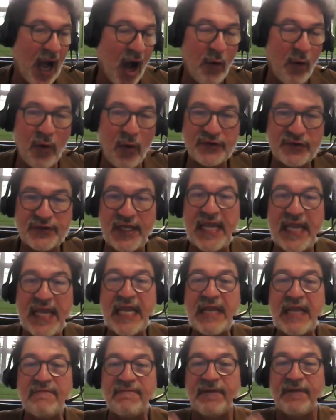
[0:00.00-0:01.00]
almost
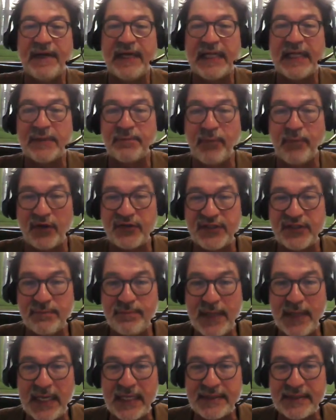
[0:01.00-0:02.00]
infinite
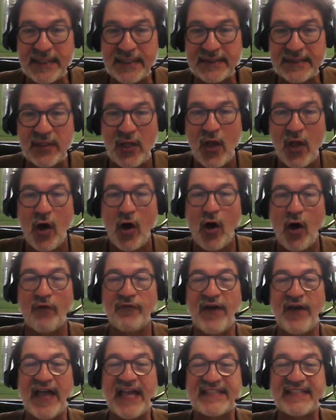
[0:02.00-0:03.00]
possibilities
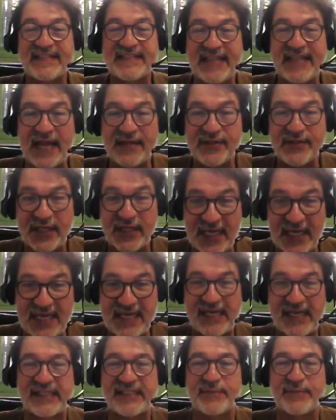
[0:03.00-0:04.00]
of aesthetic
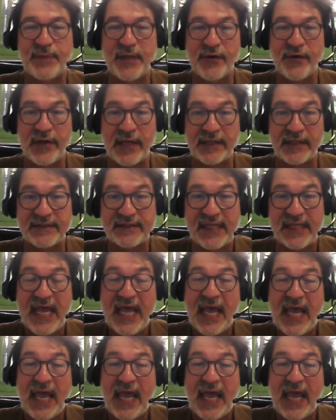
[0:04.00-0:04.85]
experience.